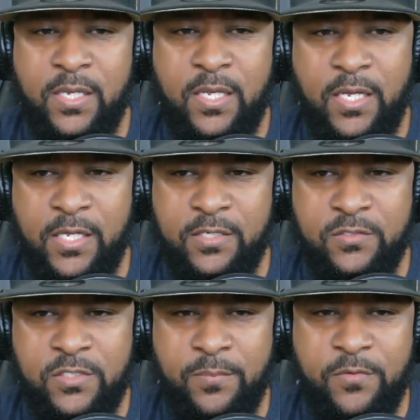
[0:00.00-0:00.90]

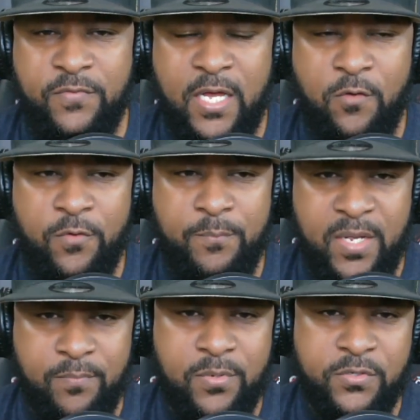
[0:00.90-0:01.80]
and some of our
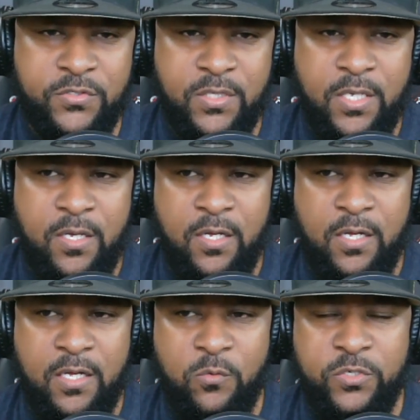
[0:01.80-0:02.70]
members.
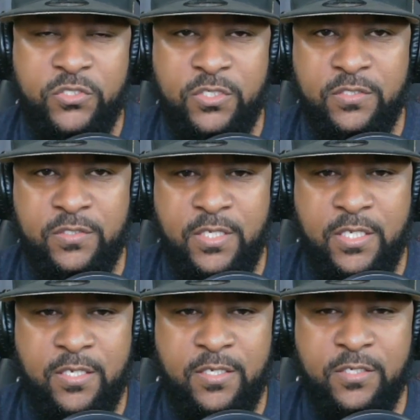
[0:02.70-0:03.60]
Uh, which is
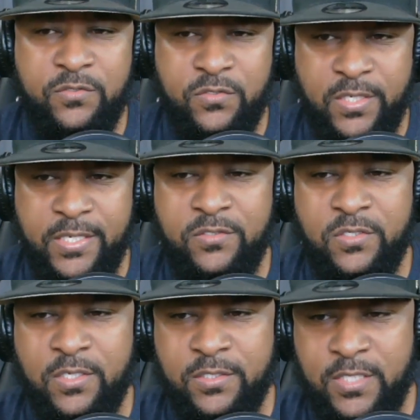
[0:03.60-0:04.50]
the is the Saints'
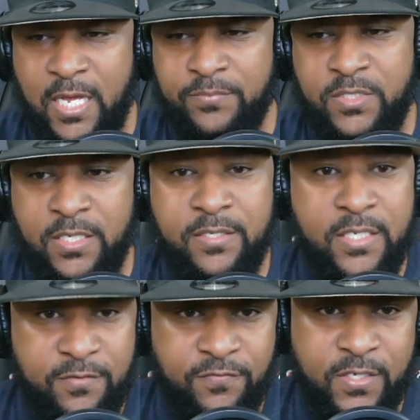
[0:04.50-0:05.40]
uh, top ten
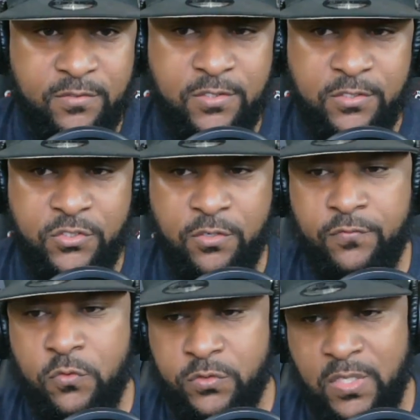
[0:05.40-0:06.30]
defense this year.
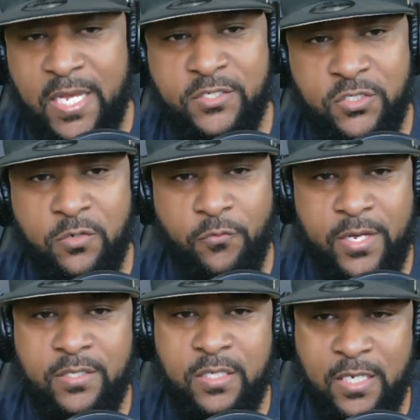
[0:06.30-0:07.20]
Of course, last year they
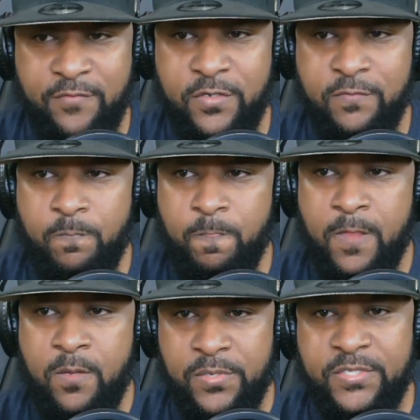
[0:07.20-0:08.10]
ranked 11,
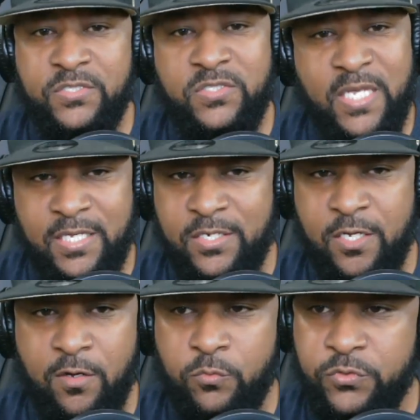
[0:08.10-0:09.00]
but the
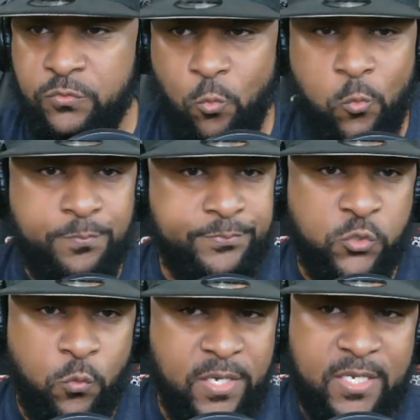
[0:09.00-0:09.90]
secondary was
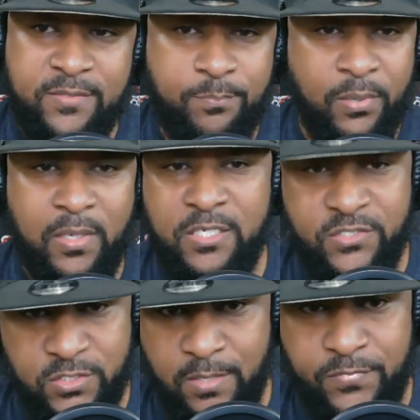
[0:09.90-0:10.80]
20 plus
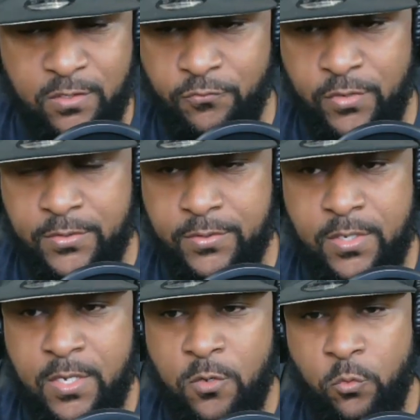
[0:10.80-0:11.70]
something or other,
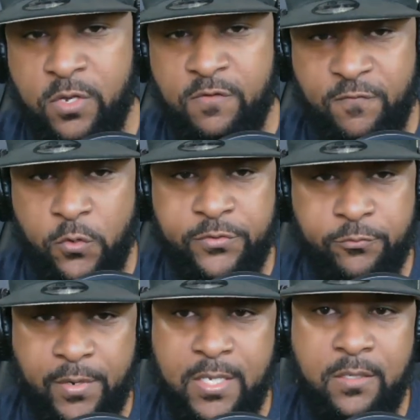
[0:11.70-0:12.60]
with a fourth
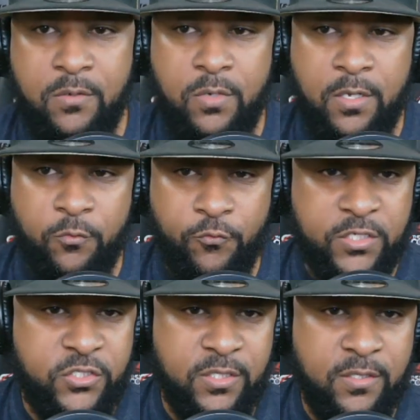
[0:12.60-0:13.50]
ranked uh,
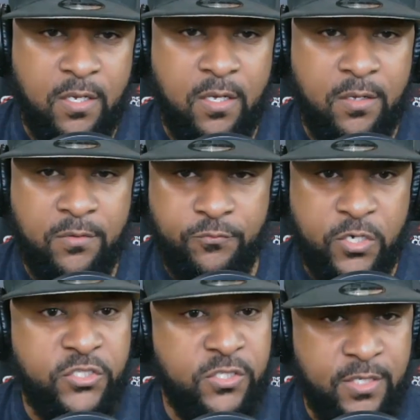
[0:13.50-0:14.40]
rushing uh,
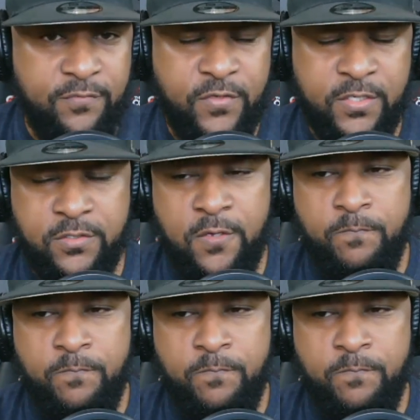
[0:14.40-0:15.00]
rushing defense.